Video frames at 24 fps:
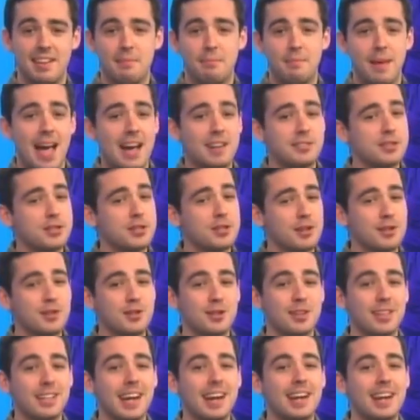Max
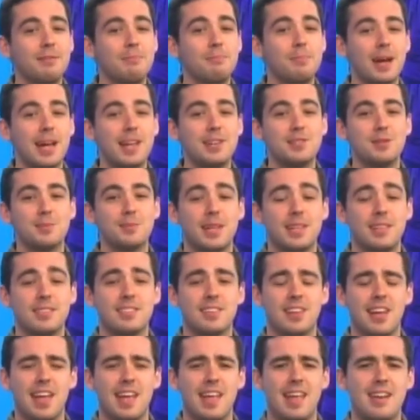Scherzer getting
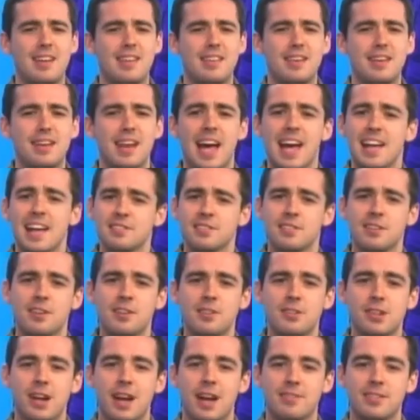Benjamins, and
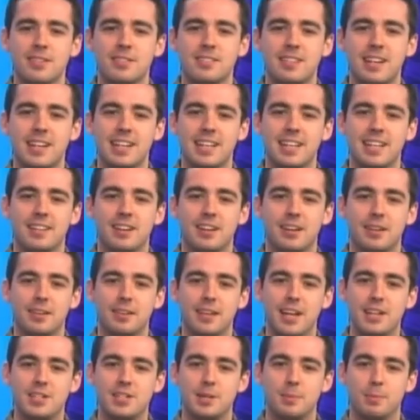NASCAR drivers dating
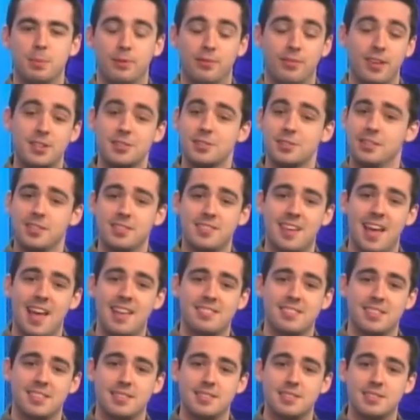alleged professional
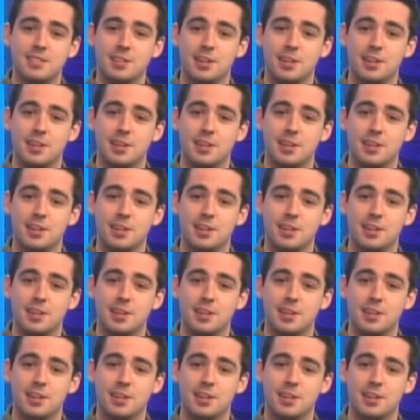assassins.